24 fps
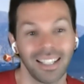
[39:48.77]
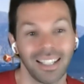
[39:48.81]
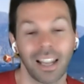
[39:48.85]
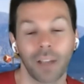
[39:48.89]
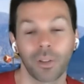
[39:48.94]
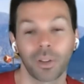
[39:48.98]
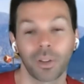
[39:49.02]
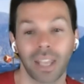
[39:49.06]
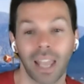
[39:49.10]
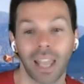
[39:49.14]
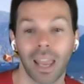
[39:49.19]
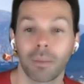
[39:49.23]

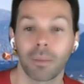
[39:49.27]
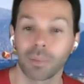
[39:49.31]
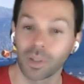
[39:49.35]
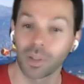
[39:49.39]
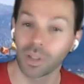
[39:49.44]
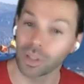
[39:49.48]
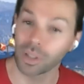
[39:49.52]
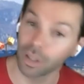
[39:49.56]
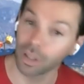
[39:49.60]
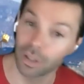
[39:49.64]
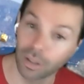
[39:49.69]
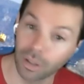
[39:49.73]
Now the game
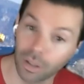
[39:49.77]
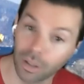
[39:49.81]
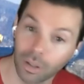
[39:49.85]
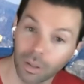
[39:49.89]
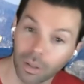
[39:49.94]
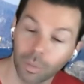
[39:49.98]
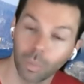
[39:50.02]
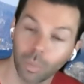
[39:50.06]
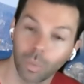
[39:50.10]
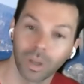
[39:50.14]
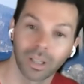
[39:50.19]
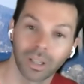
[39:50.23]

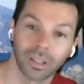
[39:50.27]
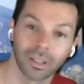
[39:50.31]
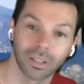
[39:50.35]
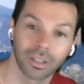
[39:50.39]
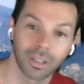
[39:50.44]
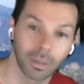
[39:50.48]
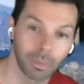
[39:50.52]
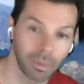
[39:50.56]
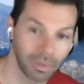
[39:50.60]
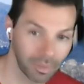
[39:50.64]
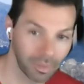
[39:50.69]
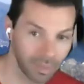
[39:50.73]
still will,
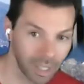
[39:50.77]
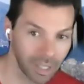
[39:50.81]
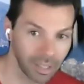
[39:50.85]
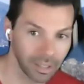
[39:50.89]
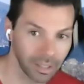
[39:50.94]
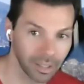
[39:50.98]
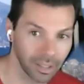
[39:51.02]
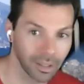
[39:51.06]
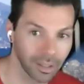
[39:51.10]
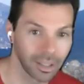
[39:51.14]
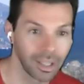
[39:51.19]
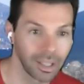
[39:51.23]
to be
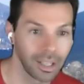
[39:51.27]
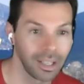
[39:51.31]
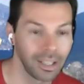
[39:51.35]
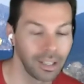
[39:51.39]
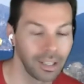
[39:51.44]
clear,